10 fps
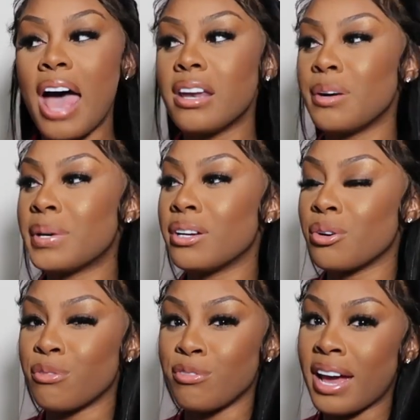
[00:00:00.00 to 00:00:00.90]
I ended up getting
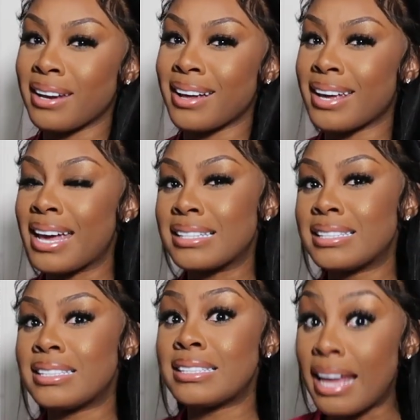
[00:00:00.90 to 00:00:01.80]
on the flight like at
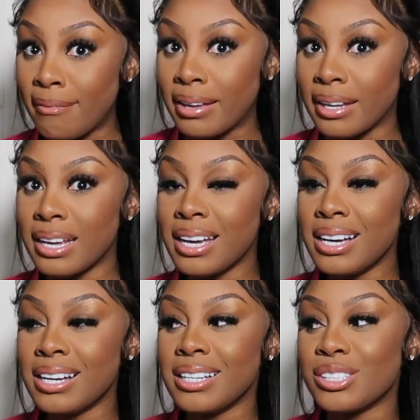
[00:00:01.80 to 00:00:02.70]
7.
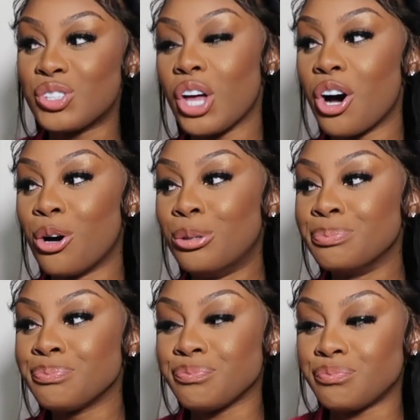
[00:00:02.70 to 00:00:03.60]

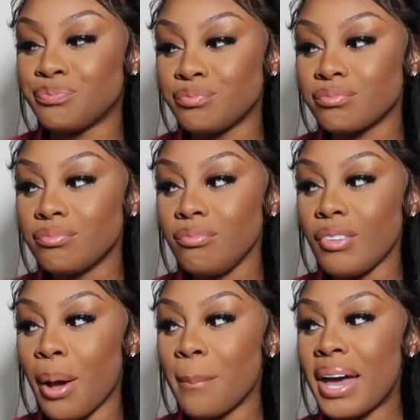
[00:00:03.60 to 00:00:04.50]
So
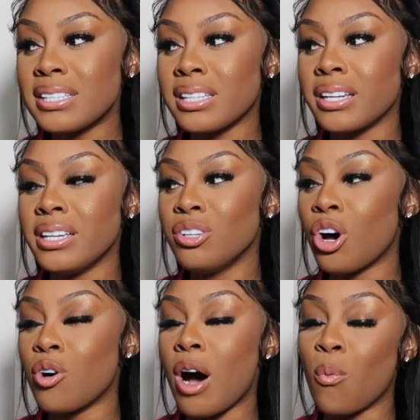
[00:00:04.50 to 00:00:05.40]
basically, you
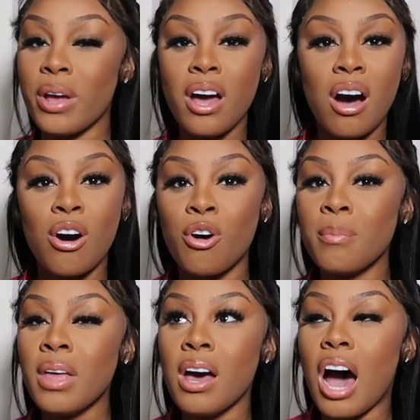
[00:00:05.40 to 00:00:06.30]
know, I went
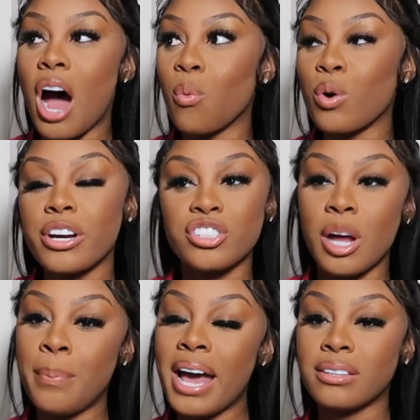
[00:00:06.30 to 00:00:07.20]
home, I
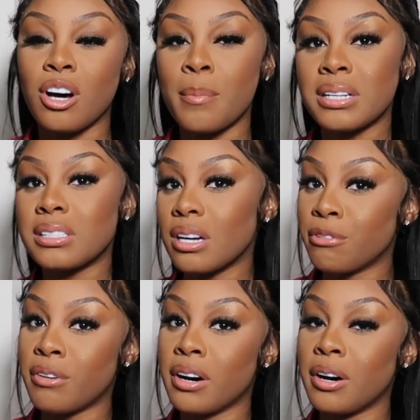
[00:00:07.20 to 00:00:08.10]
rushed, I packed all my
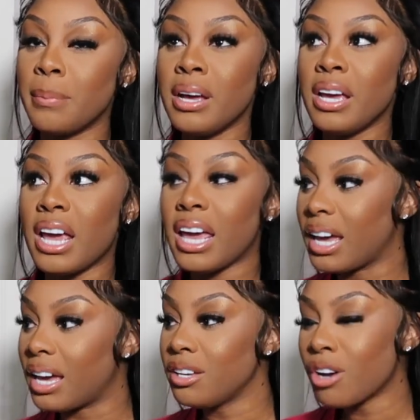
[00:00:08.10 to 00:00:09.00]
stuff up,
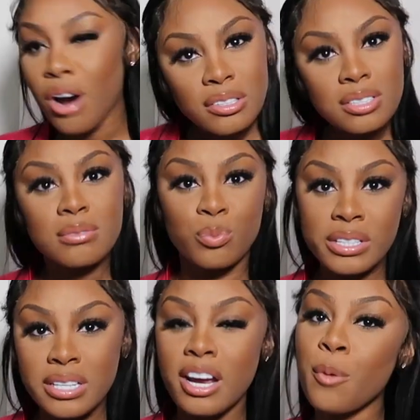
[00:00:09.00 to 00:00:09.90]
and you know, I just
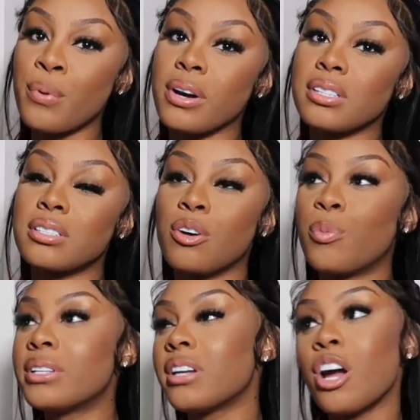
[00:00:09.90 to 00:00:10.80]
went to the airport. So
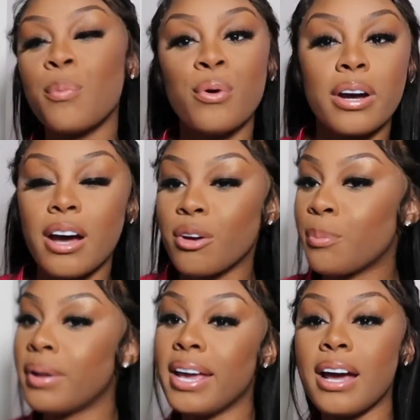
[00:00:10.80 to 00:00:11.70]
went to the airport, got
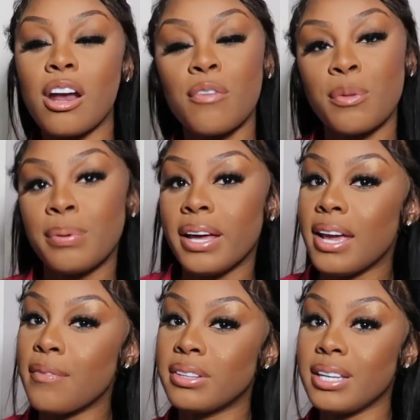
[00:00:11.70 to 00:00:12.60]
on the plane, got off the
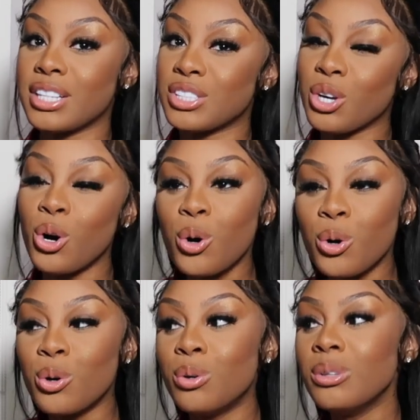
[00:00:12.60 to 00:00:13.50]
plane, everything's
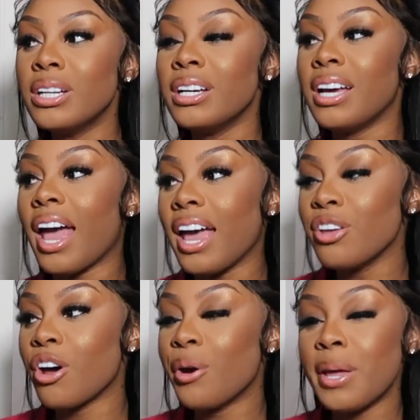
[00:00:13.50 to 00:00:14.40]
cool.
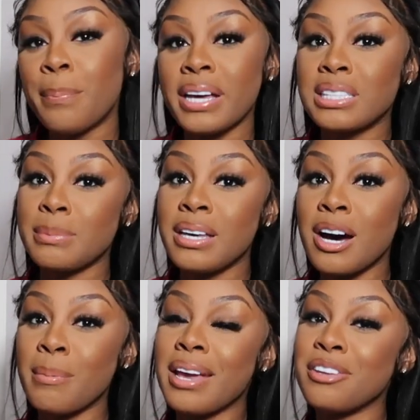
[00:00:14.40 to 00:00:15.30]
And you know, he picks me
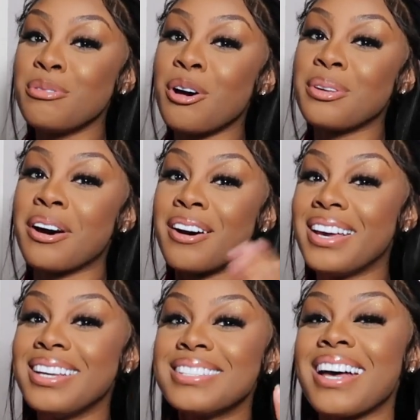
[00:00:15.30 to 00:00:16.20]
up, and you know, y'all,
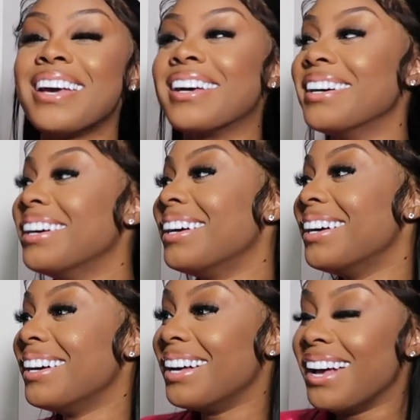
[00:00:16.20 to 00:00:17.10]
he's like,
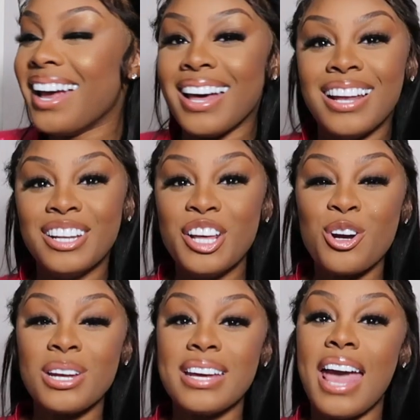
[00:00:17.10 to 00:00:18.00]

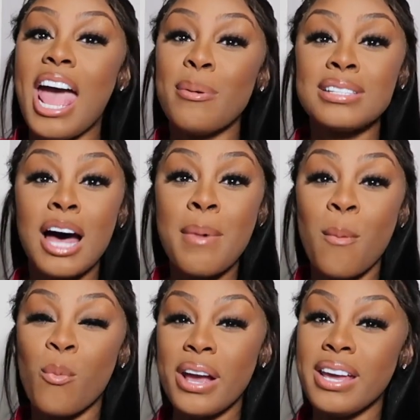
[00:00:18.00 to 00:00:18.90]
literally, every time
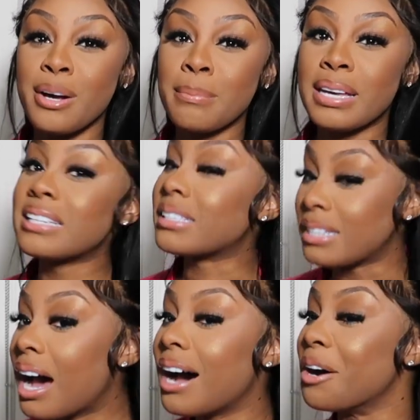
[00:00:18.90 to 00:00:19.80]
I'm with him, it's a
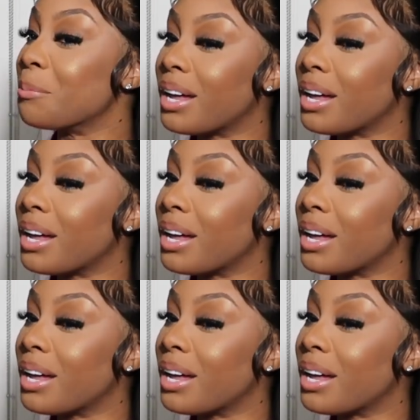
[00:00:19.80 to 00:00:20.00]
time.